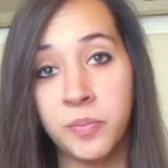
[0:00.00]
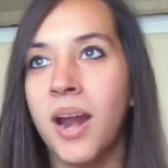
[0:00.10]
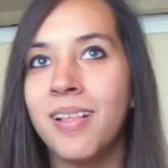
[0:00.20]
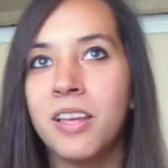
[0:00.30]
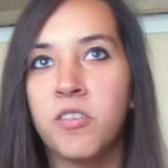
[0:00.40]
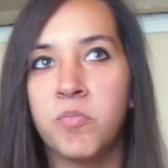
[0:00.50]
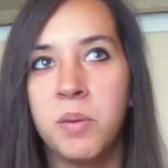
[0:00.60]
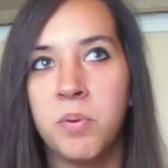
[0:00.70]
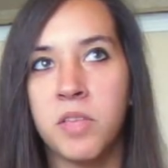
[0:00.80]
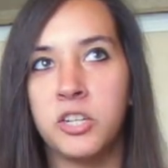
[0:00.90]
When I think of
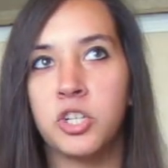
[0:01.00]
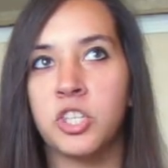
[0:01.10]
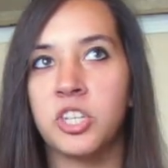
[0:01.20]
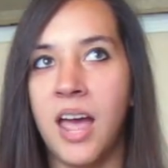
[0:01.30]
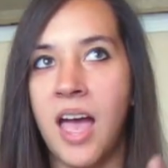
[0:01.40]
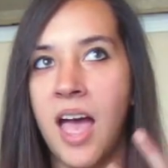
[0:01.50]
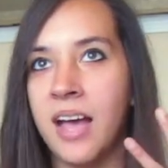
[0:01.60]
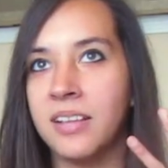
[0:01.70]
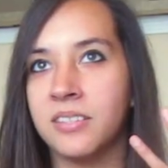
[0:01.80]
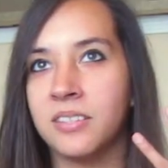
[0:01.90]
people that just,
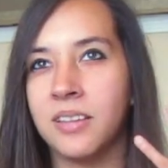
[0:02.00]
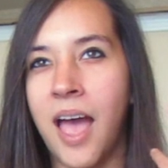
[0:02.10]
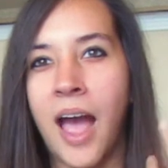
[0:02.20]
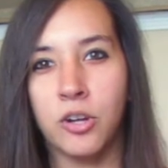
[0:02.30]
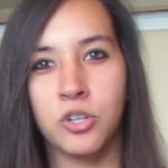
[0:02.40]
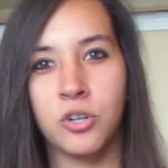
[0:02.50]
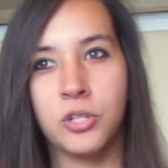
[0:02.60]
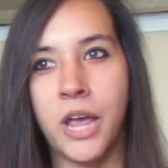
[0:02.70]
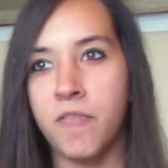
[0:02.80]
as actors,